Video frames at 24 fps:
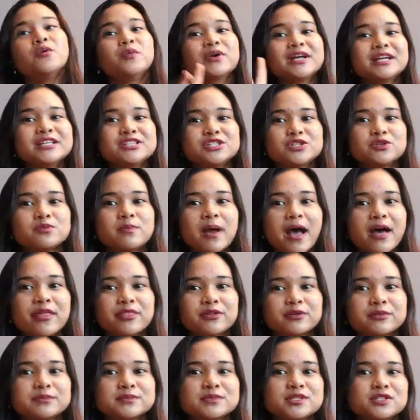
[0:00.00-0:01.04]
We had 2
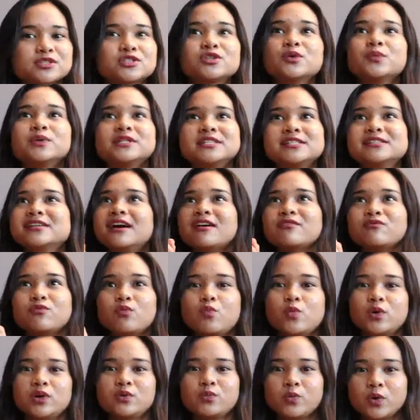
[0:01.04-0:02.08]
bathrooms, so we did have
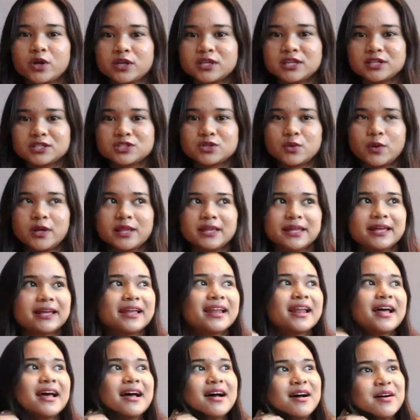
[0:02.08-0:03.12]
1 working toilet,
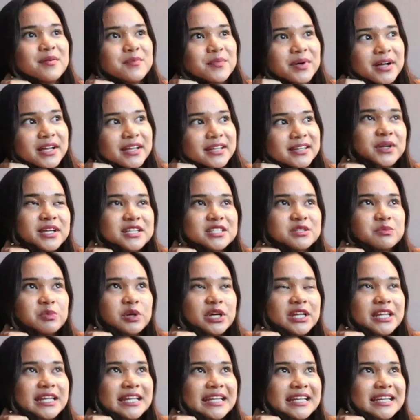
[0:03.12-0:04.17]
but we had to
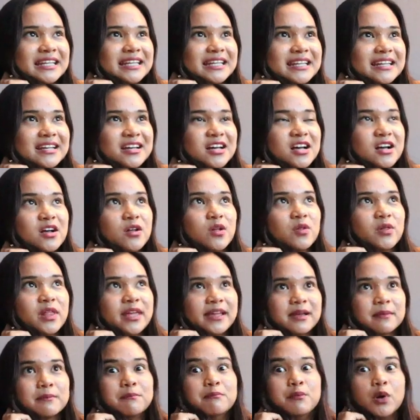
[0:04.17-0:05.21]
put in
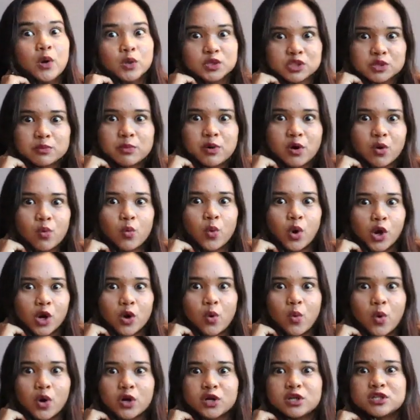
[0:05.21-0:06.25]
like multiple work
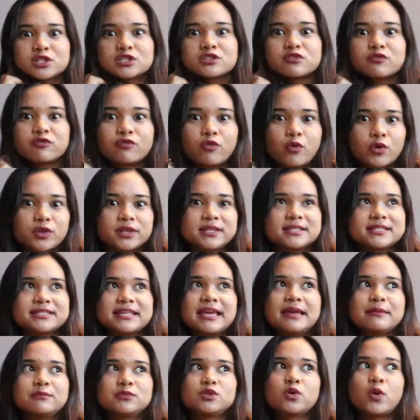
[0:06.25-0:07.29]
orders for the
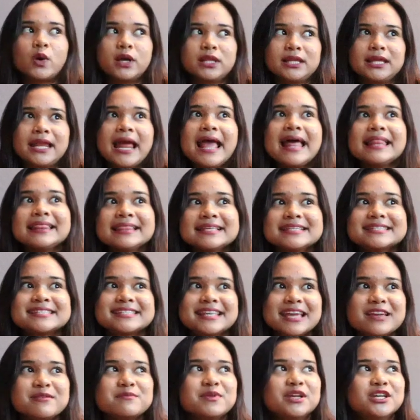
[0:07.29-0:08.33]
same toilet and the
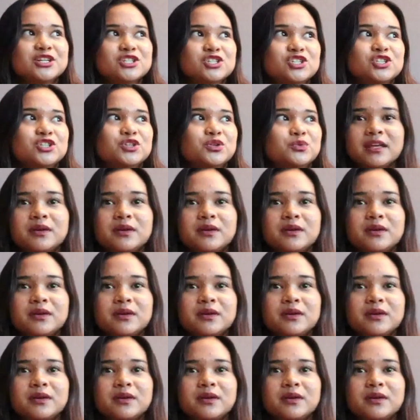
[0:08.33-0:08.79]
same issue.